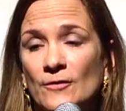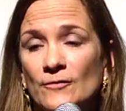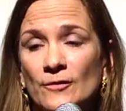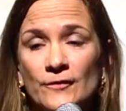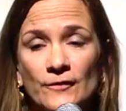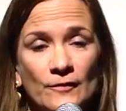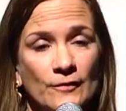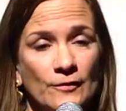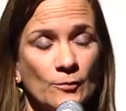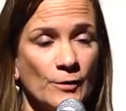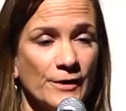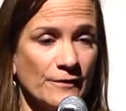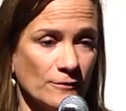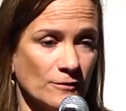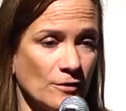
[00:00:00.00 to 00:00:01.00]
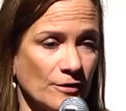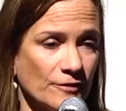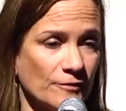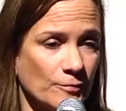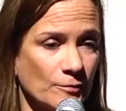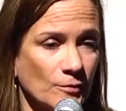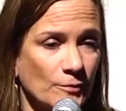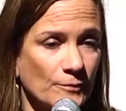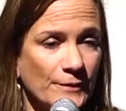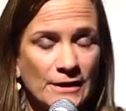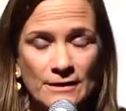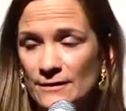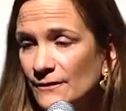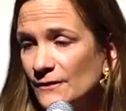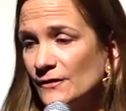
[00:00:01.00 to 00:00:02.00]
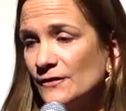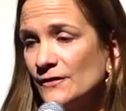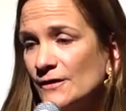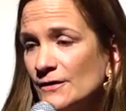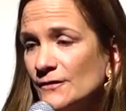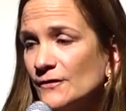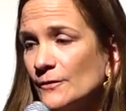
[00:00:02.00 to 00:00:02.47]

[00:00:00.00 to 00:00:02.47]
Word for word: first of all, the way the laws were made in the states,